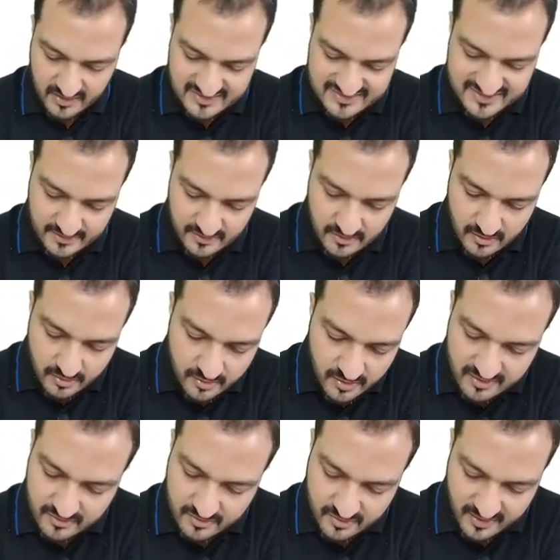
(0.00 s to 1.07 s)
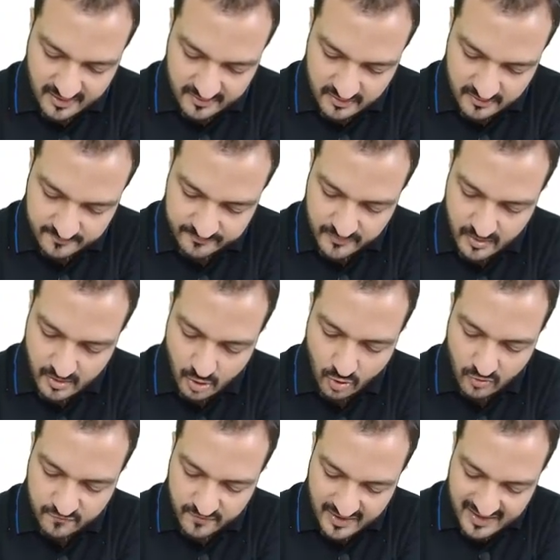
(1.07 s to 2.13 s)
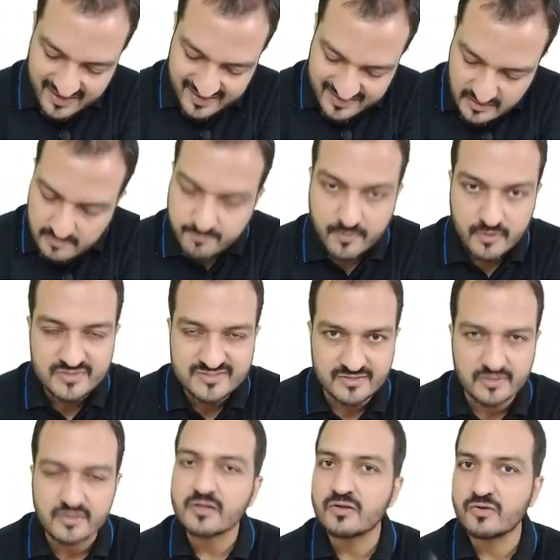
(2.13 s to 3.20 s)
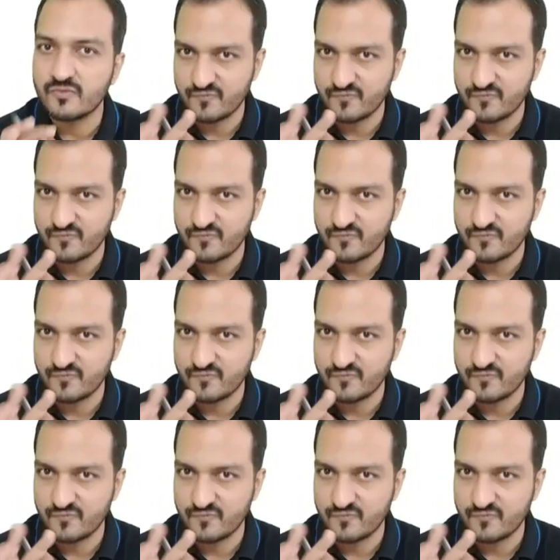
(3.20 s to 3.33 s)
Let's say learning rate of 80%,